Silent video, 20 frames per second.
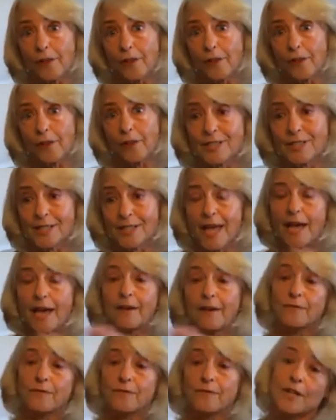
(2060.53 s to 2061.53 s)
patients
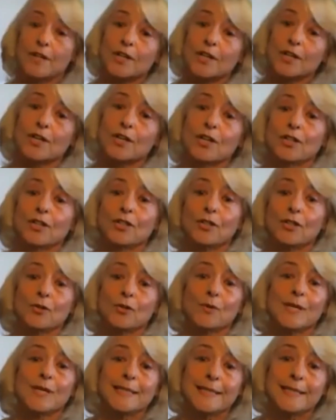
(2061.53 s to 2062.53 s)
have to
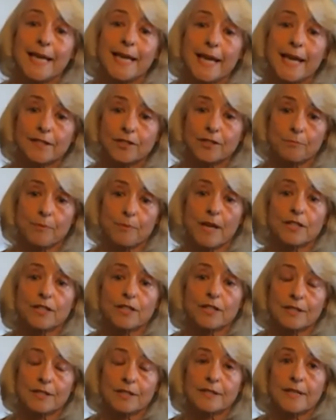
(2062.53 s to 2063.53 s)
his cancer patients.